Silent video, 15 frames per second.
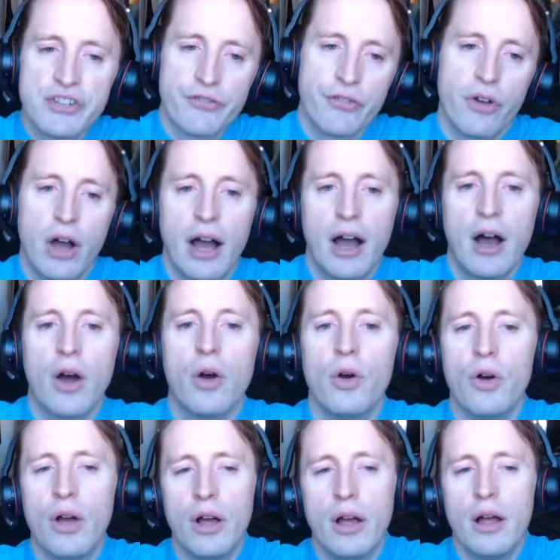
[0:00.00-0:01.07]
for how
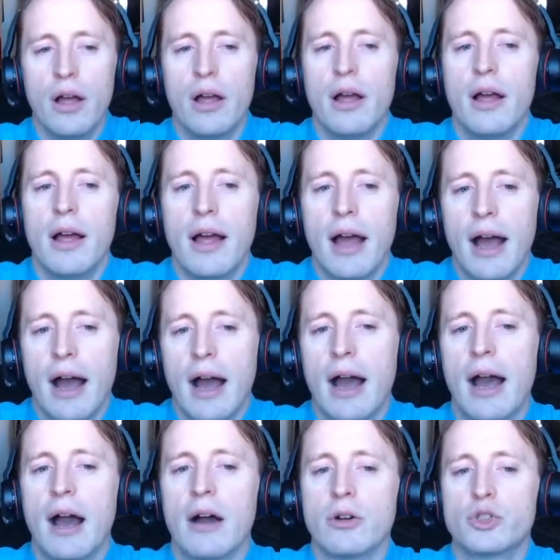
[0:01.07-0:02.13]

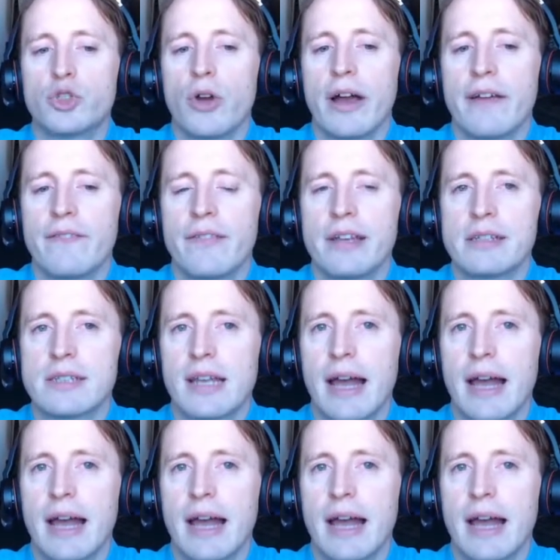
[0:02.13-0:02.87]
to have this.